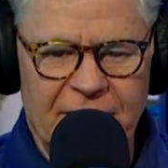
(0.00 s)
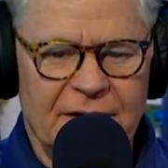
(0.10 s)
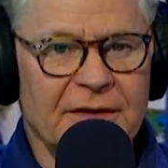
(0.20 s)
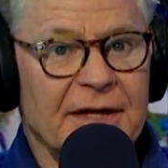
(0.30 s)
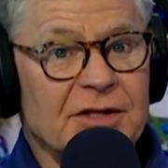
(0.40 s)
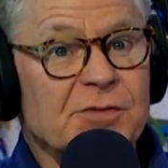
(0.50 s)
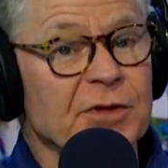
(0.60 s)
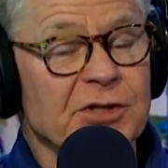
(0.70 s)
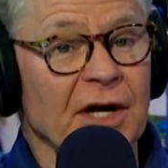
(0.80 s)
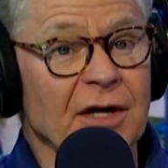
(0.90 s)
I think that's
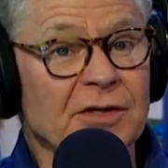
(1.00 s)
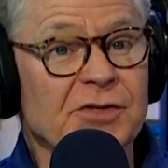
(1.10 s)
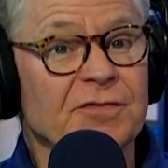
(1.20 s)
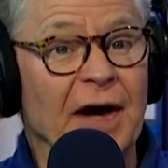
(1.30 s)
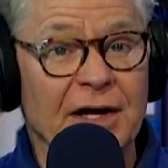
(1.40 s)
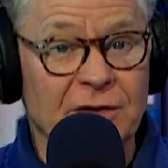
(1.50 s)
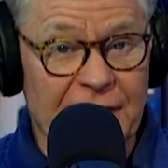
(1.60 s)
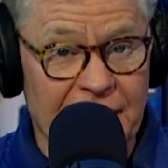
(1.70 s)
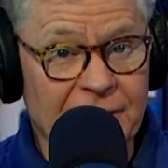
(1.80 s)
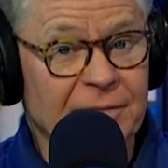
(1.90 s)
Michelle's final
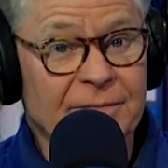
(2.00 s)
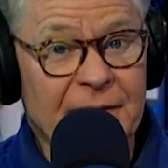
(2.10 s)
game.